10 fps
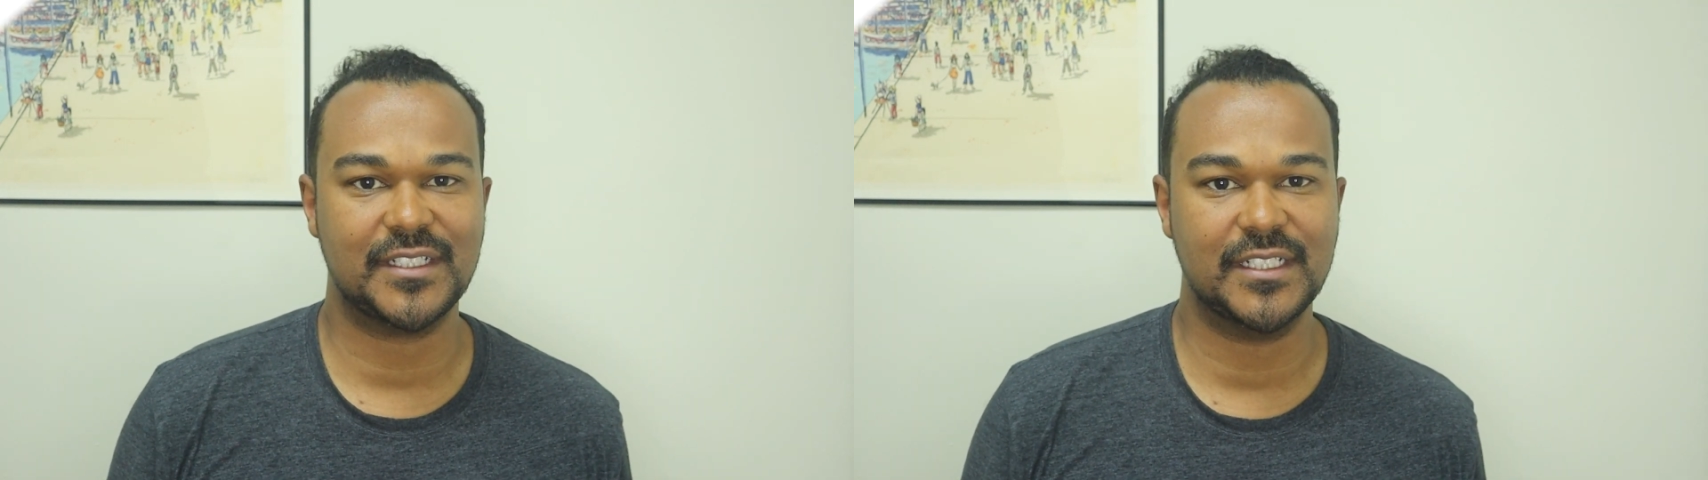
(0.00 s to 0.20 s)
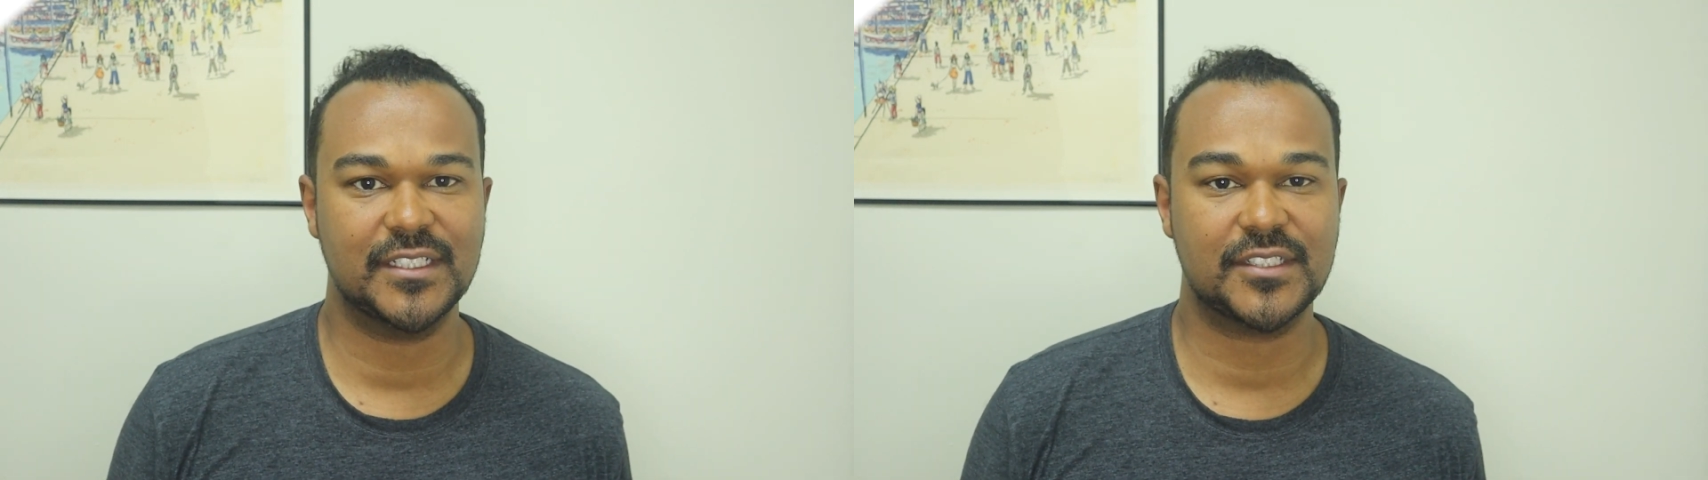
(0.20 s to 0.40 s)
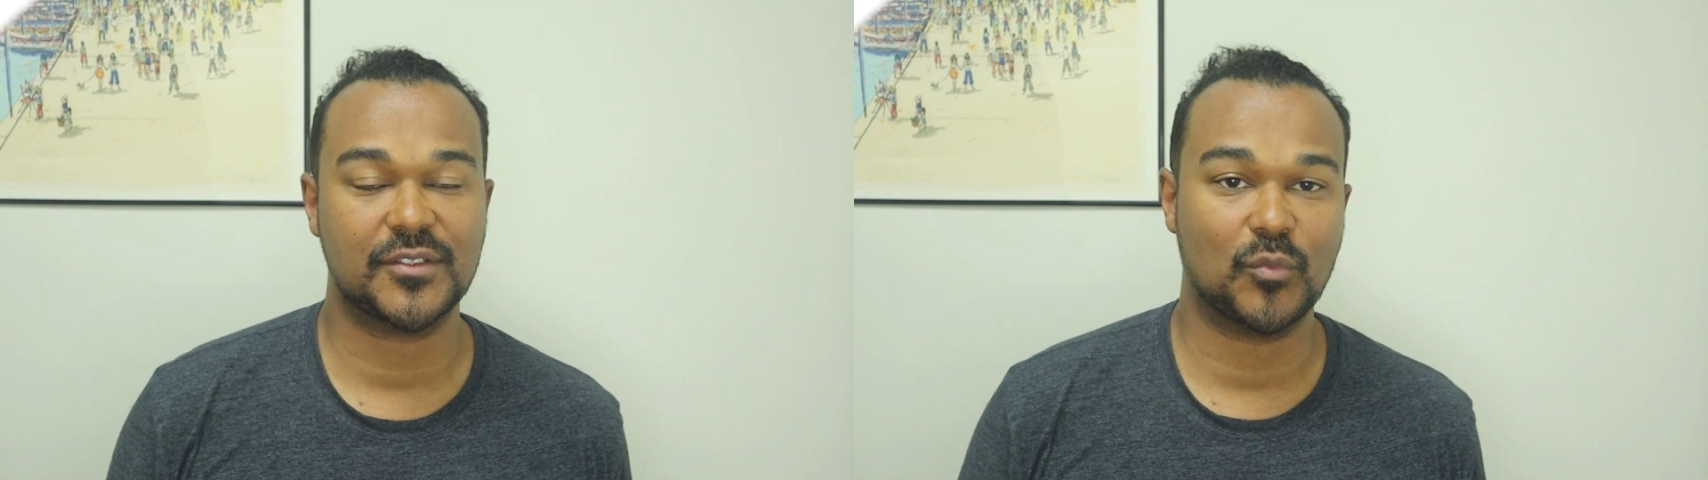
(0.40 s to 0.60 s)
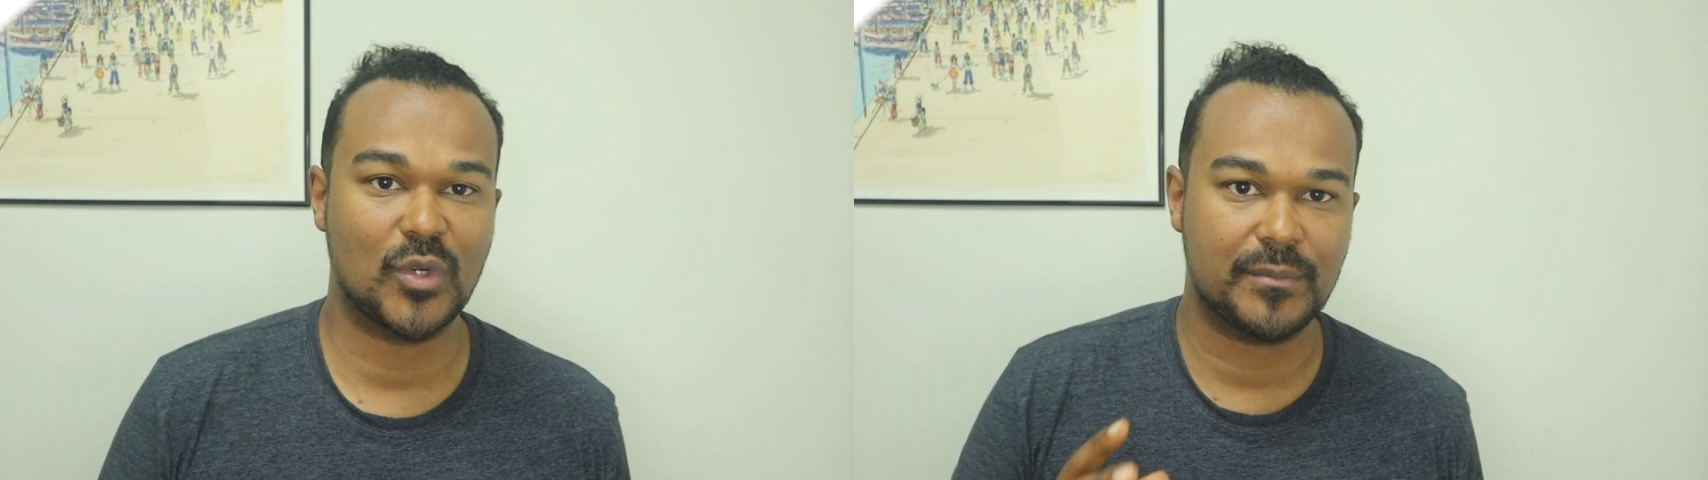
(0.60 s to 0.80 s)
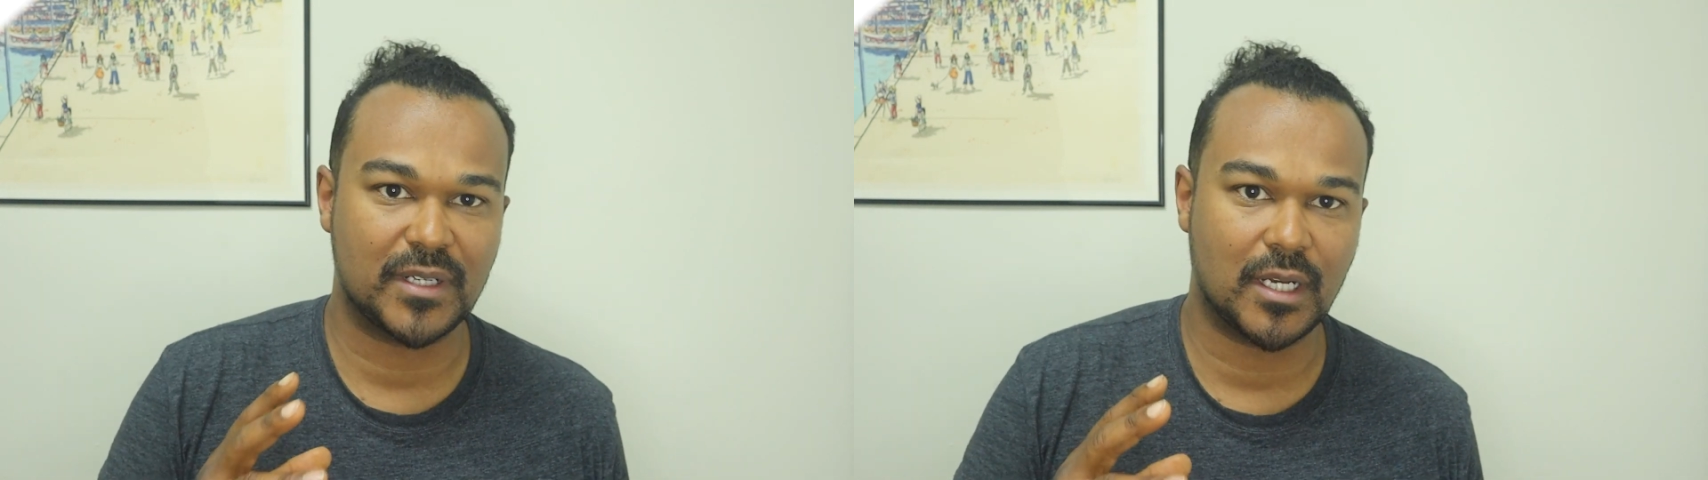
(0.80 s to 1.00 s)
is
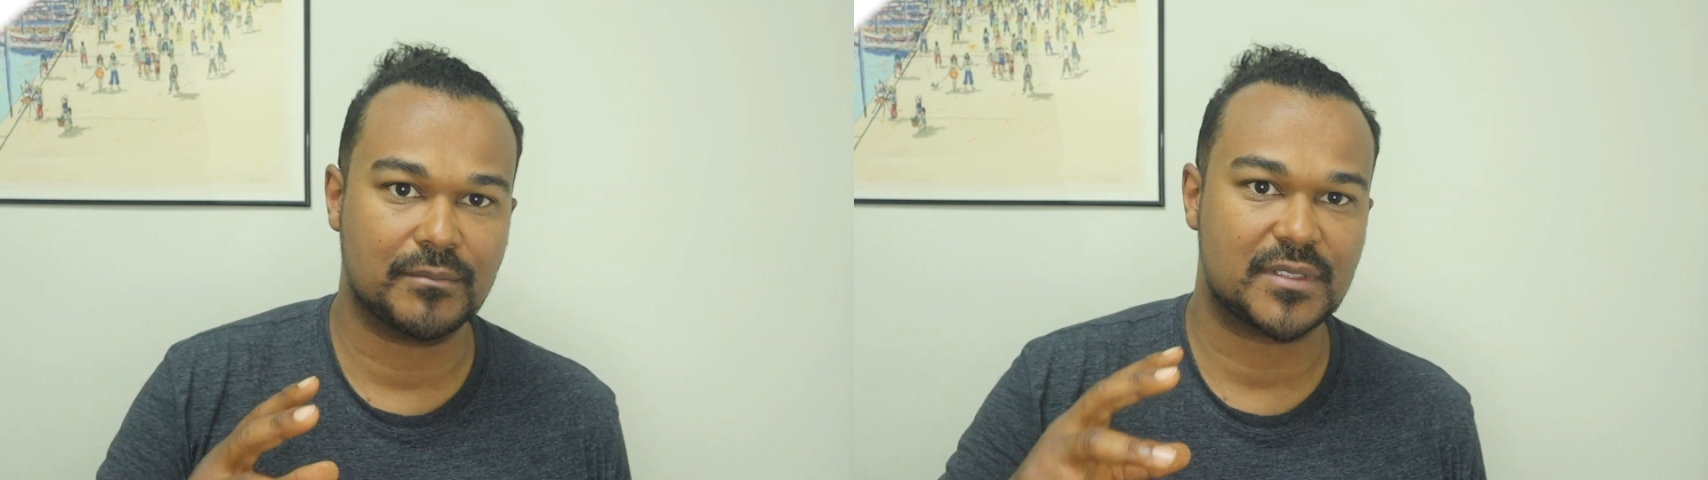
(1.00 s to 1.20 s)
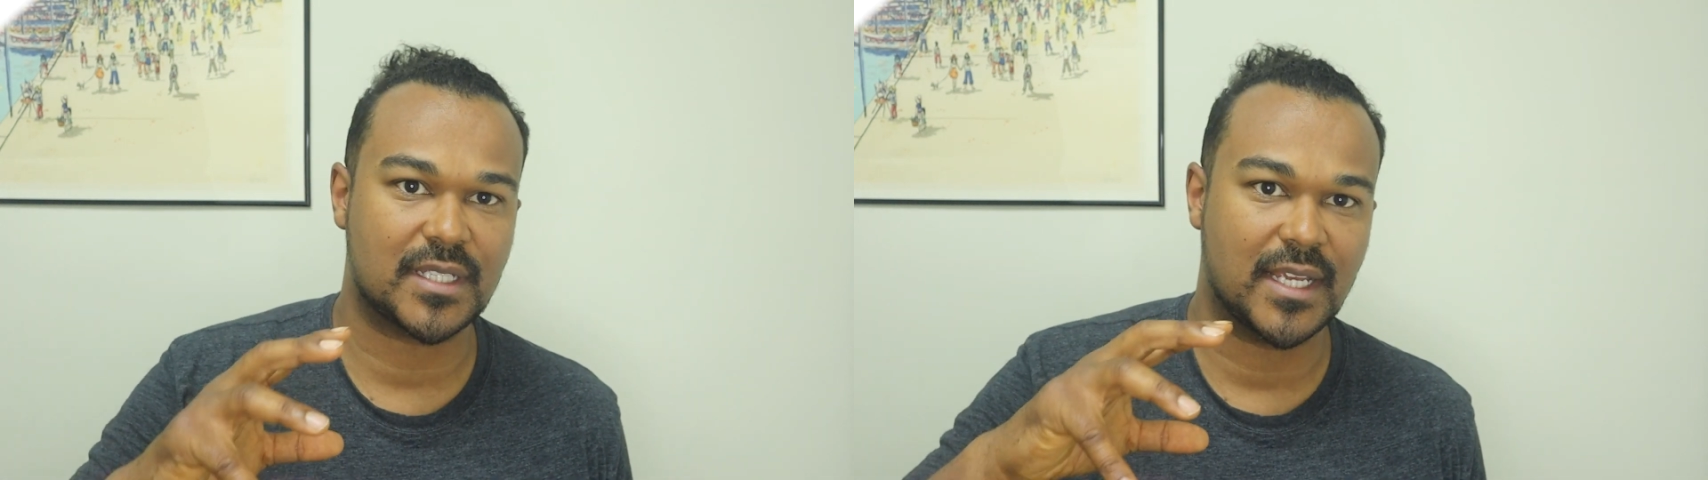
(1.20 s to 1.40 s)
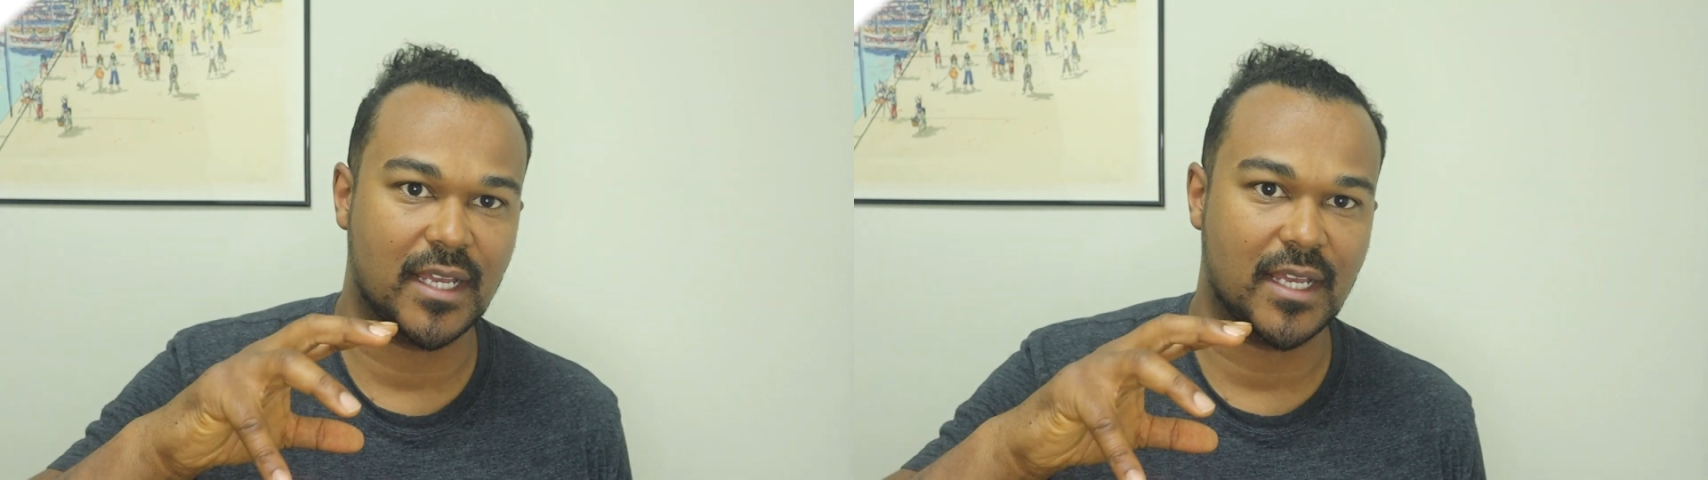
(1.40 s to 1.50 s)
when it becomes